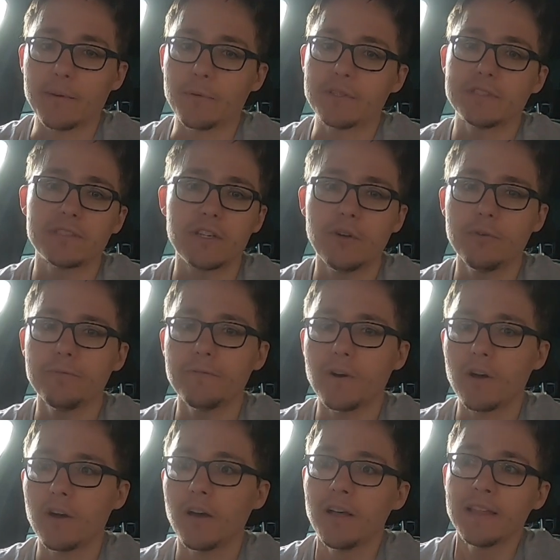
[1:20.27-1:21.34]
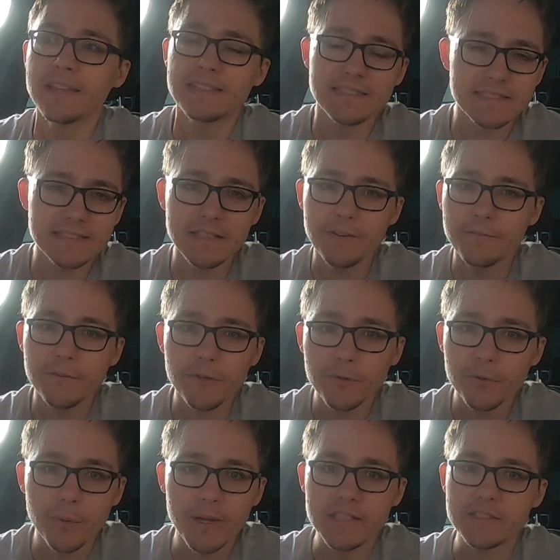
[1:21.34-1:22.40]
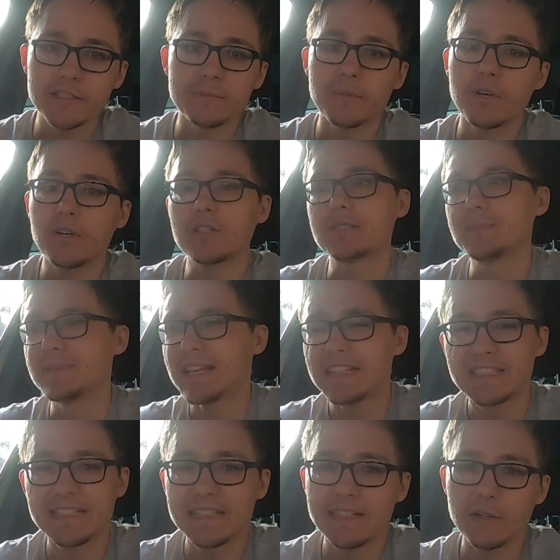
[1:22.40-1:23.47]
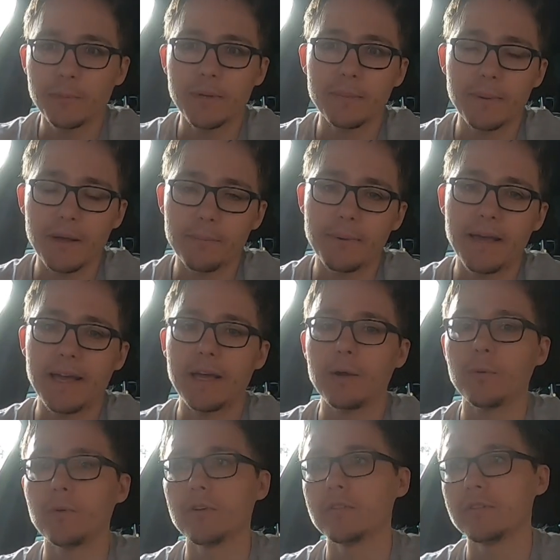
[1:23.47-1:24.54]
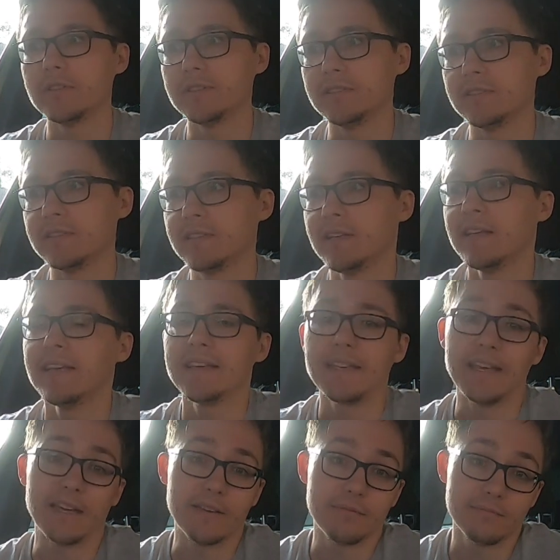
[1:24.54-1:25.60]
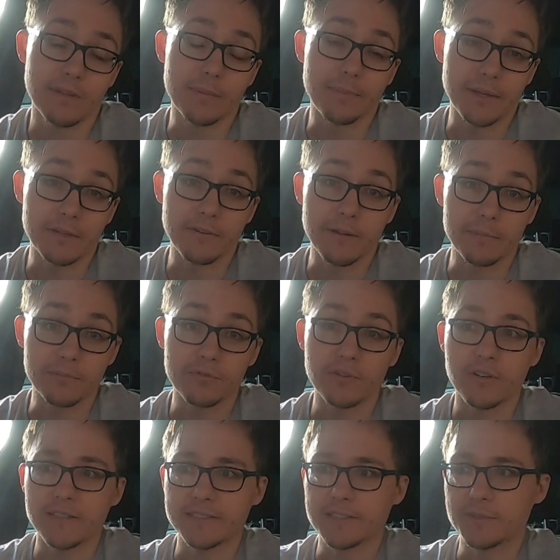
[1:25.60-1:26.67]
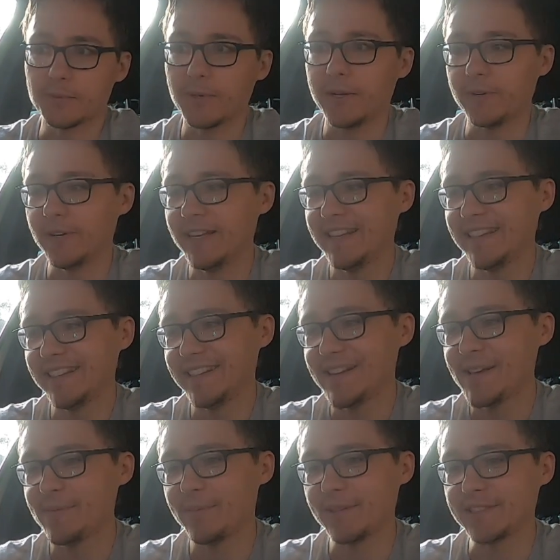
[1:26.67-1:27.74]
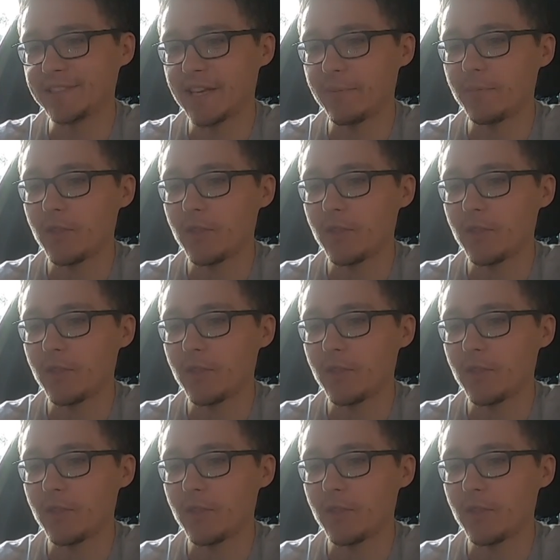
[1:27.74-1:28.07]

Whereas the Golf R, there's still a few question marks, potentially a little bit about power, and yeah, a bit around price as well. But